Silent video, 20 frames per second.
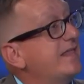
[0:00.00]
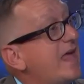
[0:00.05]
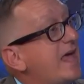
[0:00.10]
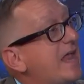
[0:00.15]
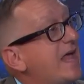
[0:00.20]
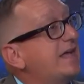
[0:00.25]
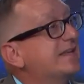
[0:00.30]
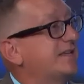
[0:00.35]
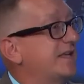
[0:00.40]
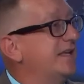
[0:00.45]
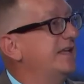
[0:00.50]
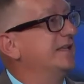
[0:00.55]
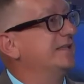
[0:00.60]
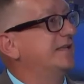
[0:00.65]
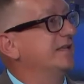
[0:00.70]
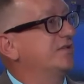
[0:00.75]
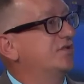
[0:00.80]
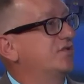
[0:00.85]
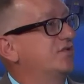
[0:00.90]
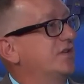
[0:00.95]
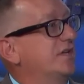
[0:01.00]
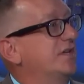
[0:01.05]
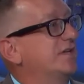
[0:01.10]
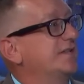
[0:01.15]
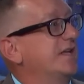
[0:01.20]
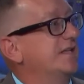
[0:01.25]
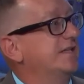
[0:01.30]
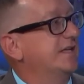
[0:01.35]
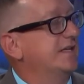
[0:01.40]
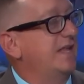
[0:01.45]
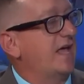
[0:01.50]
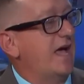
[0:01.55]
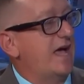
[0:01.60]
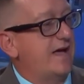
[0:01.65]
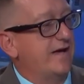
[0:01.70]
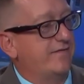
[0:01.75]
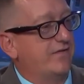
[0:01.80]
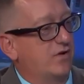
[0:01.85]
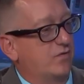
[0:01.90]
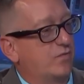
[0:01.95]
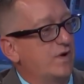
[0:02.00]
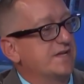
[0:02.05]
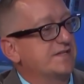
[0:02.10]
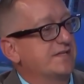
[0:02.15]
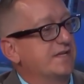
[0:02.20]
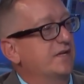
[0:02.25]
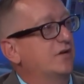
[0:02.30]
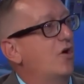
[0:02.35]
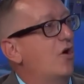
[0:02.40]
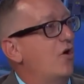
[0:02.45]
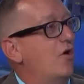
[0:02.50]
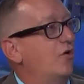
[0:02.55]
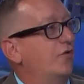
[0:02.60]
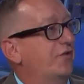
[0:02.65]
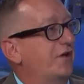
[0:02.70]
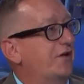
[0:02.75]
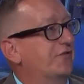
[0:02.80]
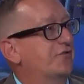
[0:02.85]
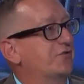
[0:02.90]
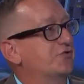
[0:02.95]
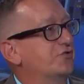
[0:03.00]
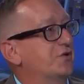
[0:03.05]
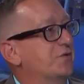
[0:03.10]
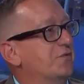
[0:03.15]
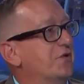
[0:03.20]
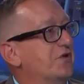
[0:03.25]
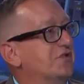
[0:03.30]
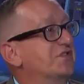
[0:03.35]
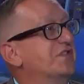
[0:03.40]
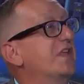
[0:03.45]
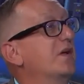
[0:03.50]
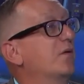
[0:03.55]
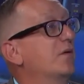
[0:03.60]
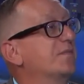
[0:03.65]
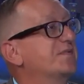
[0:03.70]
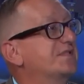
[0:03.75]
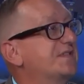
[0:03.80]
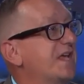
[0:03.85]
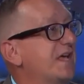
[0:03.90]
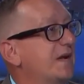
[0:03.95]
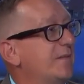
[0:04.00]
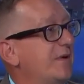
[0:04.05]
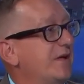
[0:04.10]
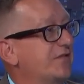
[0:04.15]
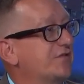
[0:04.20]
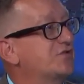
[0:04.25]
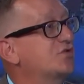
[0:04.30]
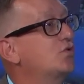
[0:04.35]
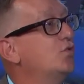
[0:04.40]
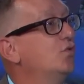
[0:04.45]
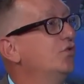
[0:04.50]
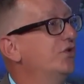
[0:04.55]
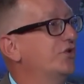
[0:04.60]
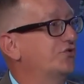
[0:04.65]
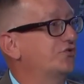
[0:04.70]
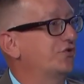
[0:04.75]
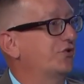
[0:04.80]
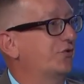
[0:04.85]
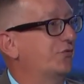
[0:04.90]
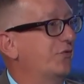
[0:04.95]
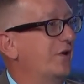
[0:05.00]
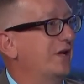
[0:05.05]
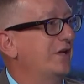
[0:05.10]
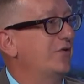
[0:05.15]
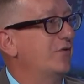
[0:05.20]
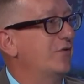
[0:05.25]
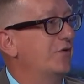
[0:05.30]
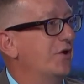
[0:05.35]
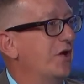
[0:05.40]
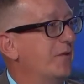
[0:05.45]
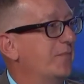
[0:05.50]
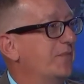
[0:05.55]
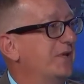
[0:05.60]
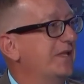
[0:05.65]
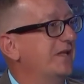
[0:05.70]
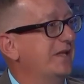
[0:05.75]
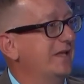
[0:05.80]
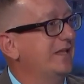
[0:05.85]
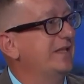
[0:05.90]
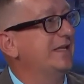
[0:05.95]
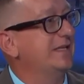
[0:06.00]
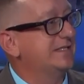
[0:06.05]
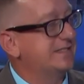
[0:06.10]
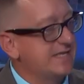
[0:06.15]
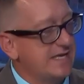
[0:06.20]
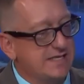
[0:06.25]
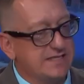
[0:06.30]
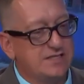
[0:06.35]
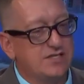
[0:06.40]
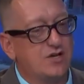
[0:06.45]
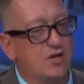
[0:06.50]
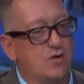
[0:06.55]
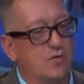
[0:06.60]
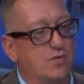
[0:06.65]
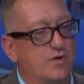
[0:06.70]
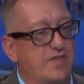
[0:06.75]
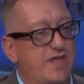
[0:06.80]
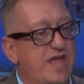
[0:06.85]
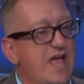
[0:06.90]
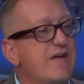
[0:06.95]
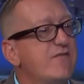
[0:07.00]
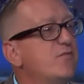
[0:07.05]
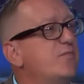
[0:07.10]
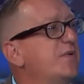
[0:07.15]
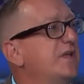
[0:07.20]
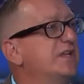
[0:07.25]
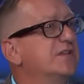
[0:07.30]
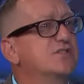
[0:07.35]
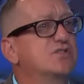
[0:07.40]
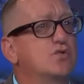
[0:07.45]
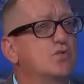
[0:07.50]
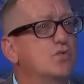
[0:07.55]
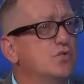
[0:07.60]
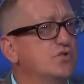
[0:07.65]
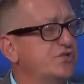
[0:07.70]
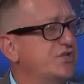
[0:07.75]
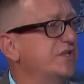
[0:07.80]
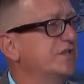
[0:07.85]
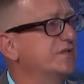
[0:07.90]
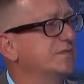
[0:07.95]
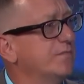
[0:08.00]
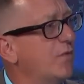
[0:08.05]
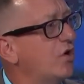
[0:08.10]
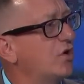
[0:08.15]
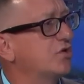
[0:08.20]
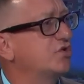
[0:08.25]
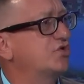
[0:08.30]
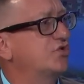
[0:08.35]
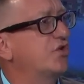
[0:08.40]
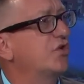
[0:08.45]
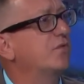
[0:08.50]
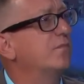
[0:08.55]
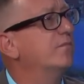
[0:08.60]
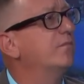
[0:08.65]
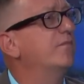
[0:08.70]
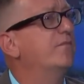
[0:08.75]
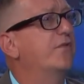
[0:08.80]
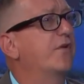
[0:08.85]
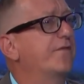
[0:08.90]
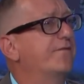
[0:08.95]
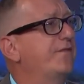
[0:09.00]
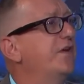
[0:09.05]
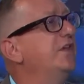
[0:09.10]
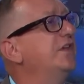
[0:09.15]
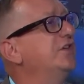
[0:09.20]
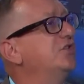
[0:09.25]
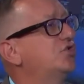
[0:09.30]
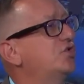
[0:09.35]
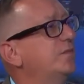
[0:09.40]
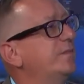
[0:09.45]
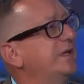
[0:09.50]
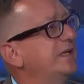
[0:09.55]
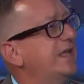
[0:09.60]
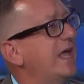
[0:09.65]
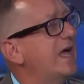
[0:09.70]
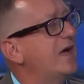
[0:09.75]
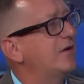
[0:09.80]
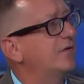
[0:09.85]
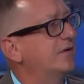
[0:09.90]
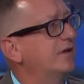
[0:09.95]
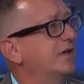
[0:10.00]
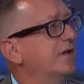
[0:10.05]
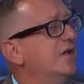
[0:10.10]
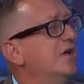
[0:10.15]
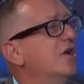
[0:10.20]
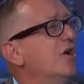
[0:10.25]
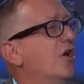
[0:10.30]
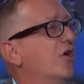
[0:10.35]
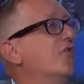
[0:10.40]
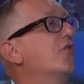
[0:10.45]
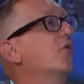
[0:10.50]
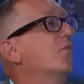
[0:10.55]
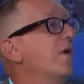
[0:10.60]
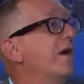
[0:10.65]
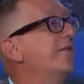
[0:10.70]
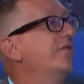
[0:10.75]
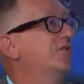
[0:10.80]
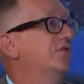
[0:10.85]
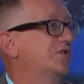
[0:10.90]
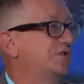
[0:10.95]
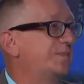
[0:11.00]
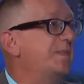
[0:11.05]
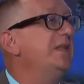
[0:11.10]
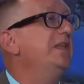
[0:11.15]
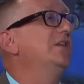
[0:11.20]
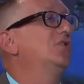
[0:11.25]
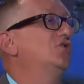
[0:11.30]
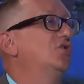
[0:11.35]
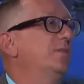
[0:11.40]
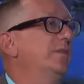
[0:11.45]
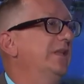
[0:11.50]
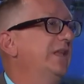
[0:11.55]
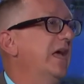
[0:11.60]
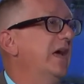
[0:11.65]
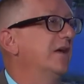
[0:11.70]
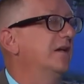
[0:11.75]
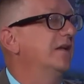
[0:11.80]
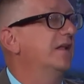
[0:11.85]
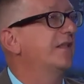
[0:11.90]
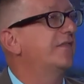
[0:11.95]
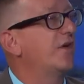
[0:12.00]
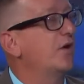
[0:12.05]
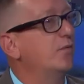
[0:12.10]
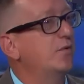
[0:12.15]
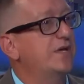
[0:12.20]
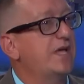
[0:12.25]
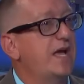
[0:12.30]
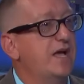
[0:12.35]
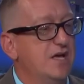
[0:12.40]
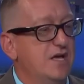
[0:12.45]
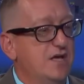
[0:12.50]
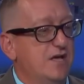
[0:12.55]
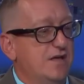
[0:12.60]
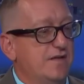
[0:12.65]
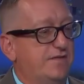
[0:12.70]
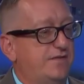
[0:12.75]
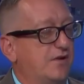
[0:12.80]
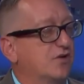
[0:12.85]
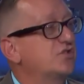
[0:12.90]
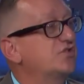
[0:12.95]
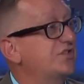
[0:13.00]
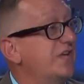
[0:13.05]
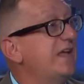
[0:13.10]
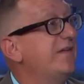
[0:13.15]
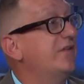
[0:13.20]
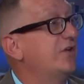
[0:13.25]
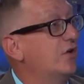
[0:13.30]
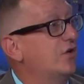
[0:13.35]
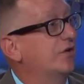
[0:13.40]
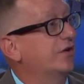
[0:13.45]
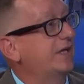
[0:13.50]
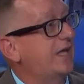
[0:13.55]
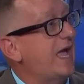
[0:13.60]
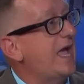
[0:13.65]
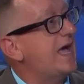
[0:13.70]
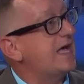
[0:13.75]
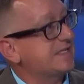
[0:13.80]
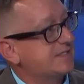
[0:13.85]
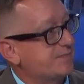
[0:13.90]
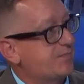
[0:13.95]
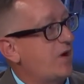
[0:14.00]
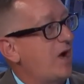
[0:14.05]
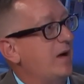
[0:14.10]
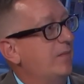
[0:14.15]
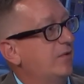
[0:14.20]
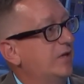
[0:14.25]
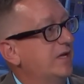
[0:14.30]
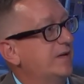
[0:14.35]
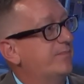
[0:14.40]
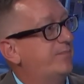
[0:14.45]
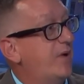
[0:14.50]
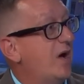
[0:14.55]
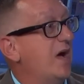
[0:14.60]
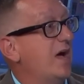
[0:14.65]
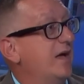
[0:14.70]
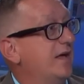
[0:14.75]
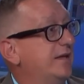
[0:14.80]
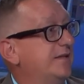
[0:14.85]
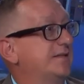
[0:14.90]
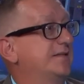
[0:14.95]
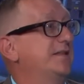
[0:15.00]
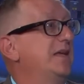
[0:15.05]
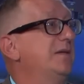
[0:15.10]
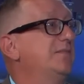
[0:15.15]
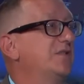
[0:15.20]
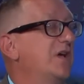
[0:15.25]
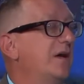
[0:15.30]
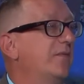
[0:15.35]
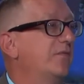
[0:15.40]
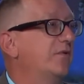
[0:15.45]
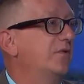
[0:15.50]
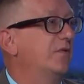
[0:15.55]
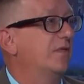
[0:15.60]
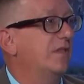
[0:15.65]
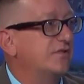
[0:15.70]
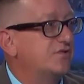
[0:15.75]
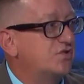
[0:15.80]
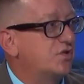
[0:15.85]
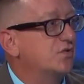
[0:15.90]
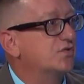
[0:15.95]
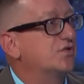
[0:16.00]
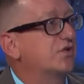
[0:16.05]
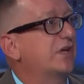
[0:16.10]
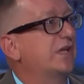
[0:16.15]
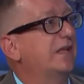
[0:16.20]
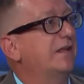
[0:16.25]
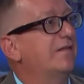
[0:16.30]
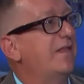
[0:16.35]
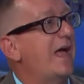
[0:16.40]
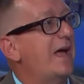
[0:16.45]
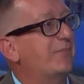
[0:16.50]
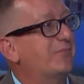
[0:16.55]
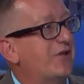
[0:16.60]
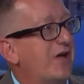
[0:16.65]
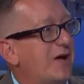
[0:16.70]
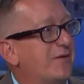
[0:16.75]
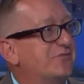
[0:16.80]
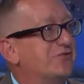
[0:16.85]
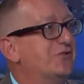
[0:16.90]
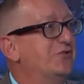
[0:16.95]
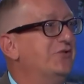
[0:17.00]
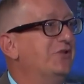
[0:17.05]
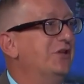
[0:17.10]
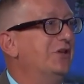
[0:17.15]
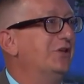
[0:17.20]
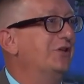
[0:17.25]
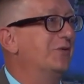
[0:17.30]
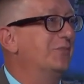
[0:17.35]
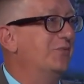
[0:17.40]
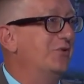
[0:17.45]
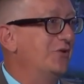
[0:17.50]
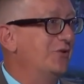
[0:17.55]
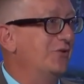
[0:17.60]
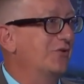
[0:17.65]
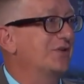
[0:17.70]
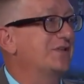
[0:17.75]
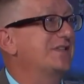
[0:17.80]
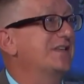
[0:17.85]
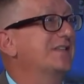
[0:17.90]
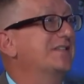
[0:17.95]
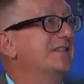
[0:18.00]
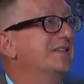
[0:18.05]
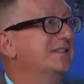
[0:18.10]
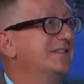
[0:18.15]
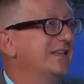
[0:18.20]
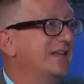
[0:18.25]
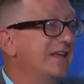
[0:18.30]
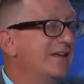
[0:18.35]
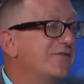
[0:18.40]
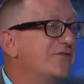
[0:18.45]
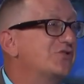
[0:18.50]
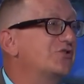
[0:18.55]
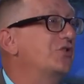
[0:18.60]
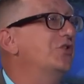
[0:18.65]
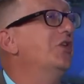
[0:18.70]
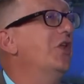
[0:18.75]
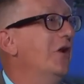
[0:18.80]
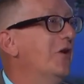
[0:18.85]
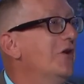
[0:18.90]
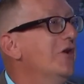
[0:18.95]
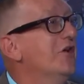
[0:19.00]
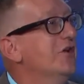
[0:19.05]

that has, and it's interesting because I did have a resident call. They got their trim notes and they were upset about the school district rate going up. And, he, and he said, you know, well, they haven't been in school since March. Their their funding should be down, and or their rev, their spending should be down. And I thought, well, yeah, they're saving on gas probably, but at the same mm-hmm. time, the students are getting laptops and you need computer assistance right. and infrastructure. You know,